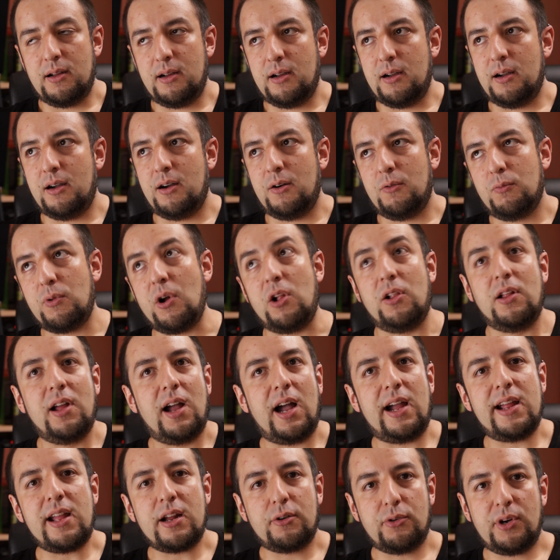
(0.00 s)
Well,
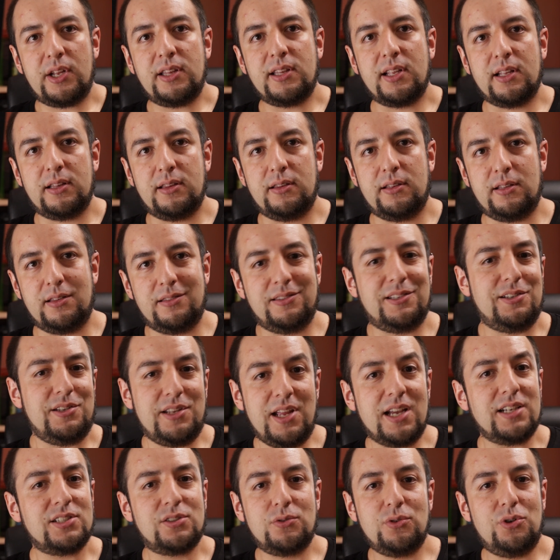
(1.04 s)
I agree that
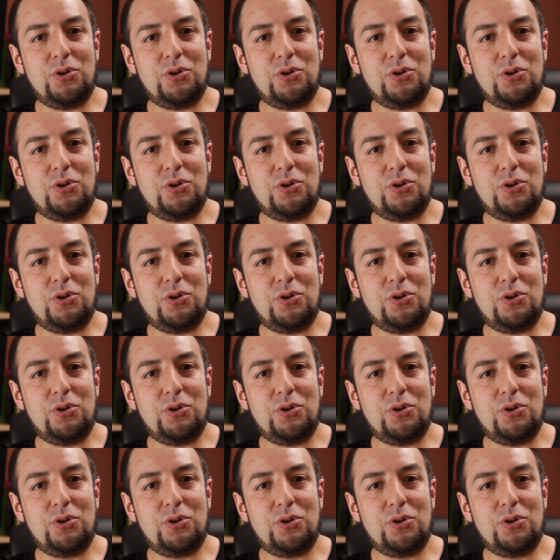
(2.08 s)
yes,